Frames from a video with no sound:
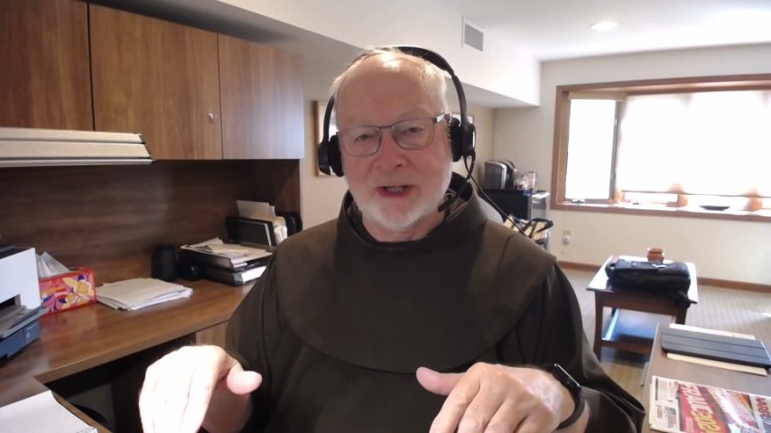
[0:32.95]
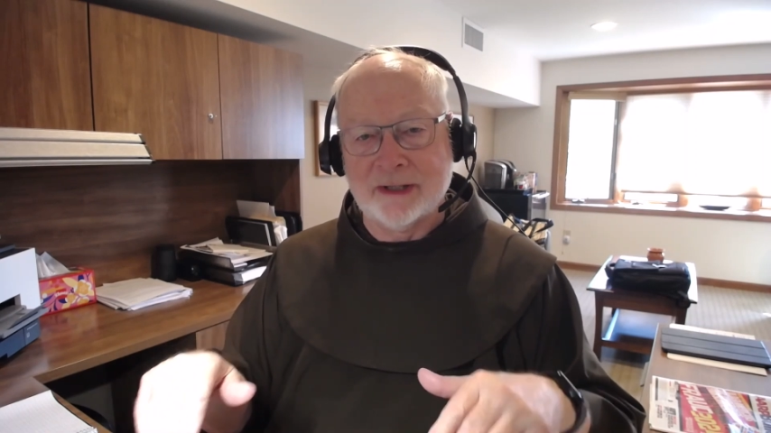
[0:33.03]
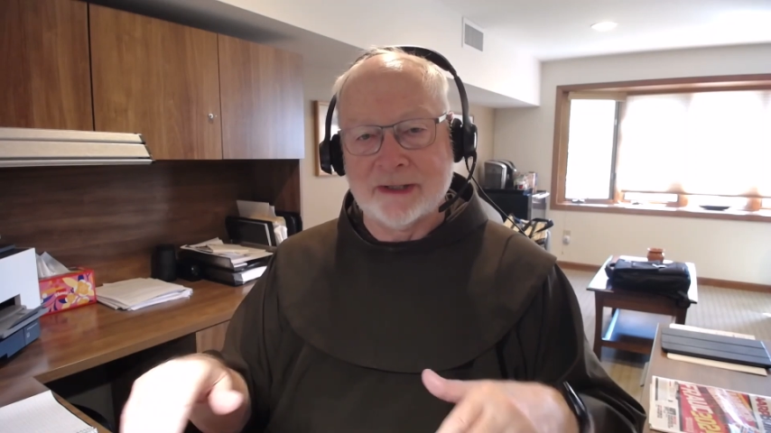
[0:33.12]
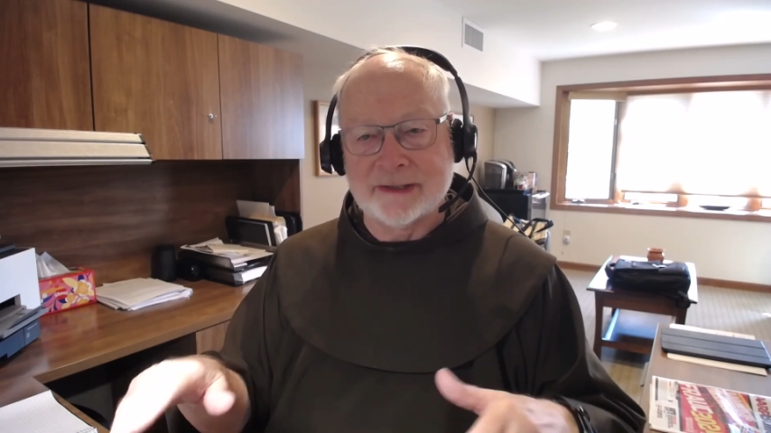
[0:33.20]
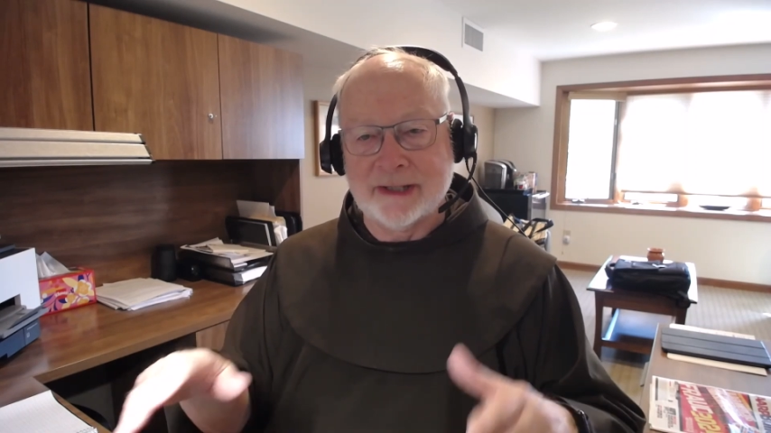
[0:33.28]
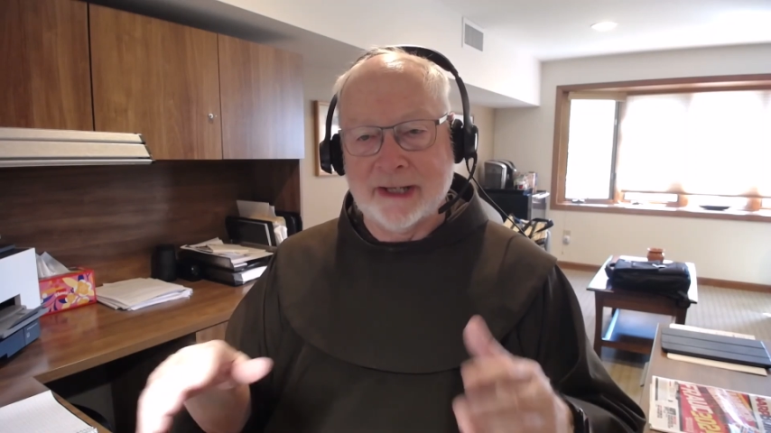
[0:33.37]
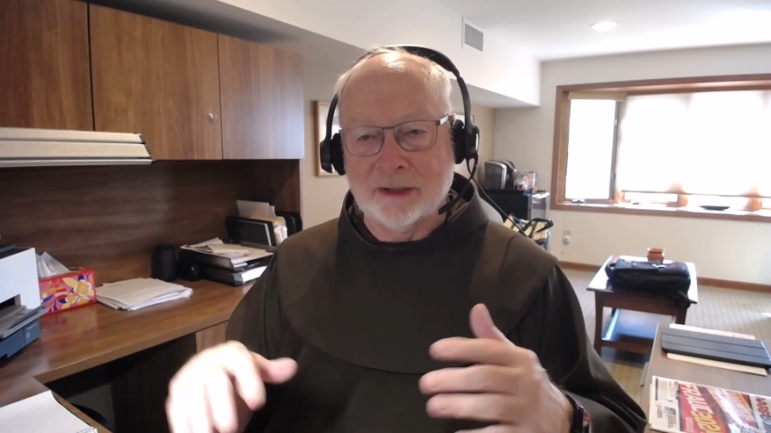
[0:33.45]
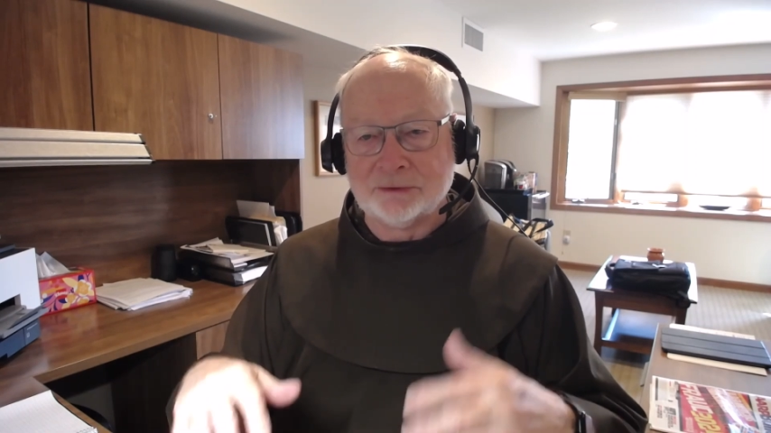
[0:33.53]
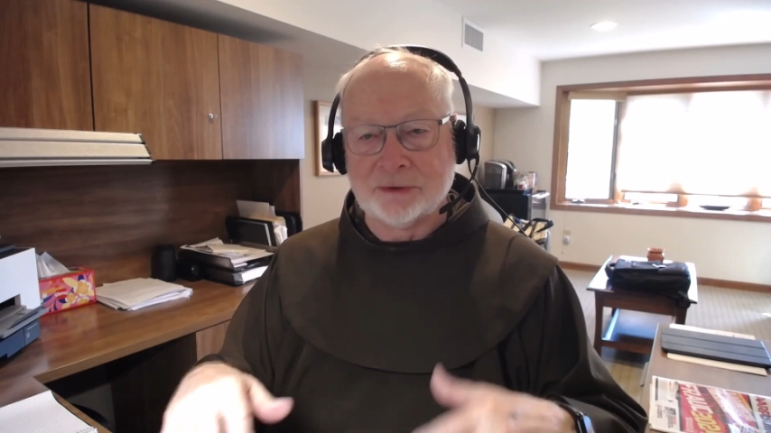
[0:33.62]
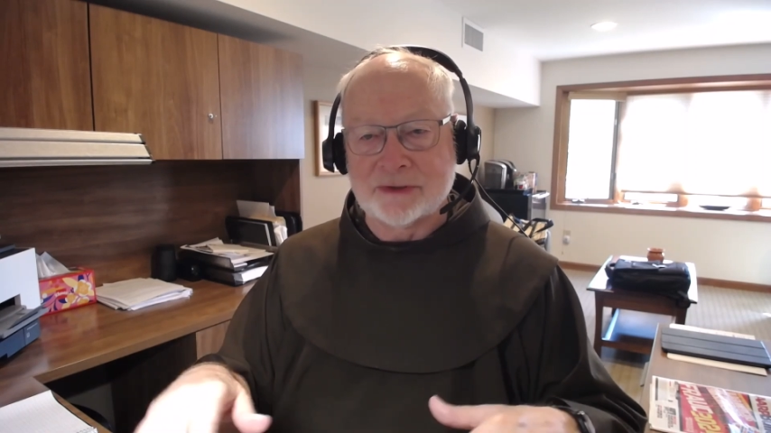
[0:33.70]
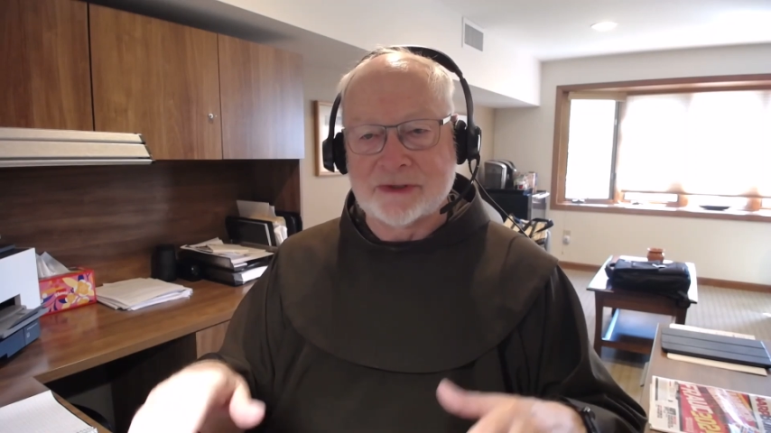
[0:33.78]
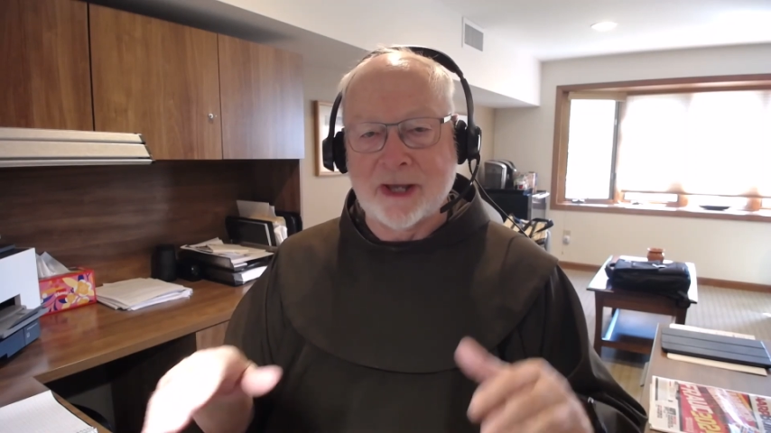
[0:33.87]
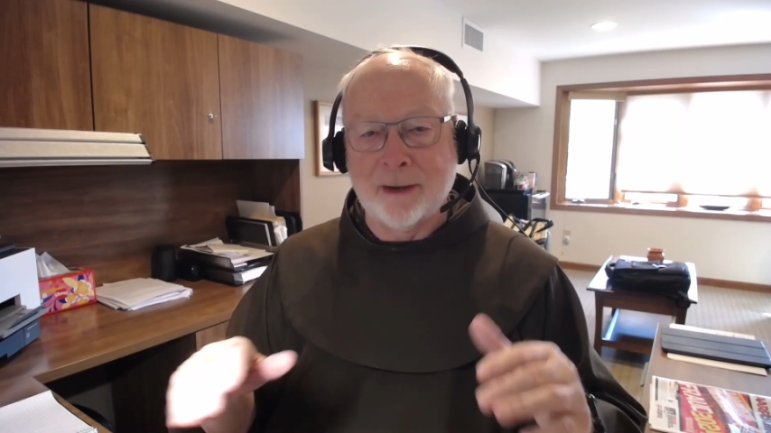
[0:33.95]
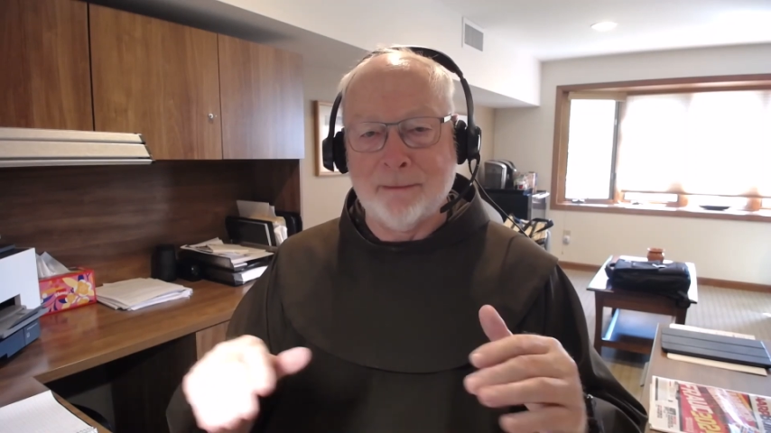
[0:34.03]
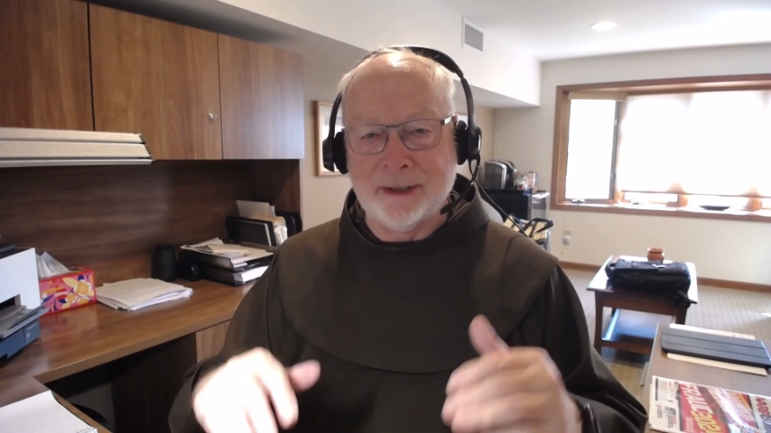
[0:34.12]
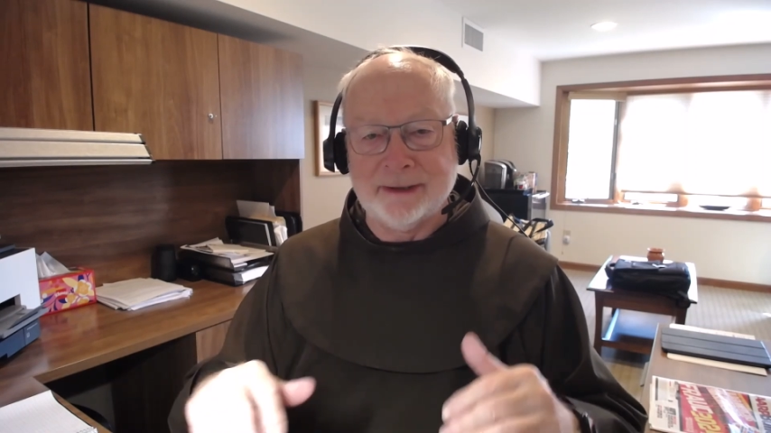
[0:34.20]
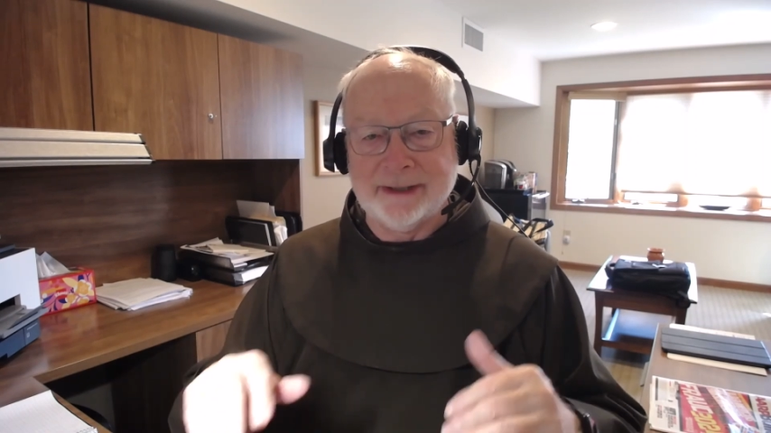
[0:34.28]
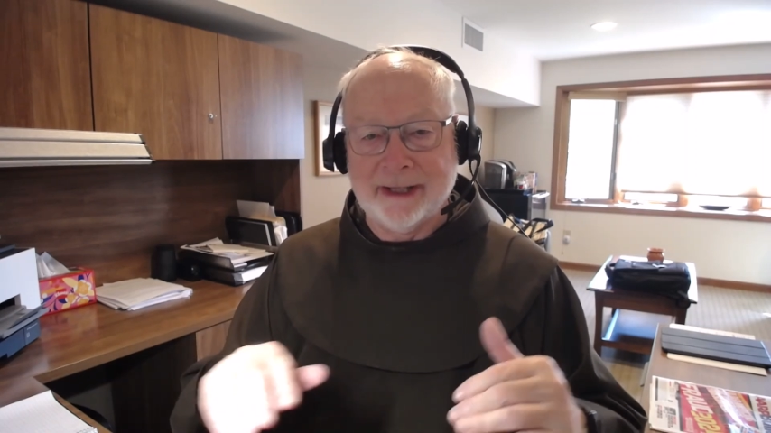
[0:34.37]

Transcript: and as the elders come in,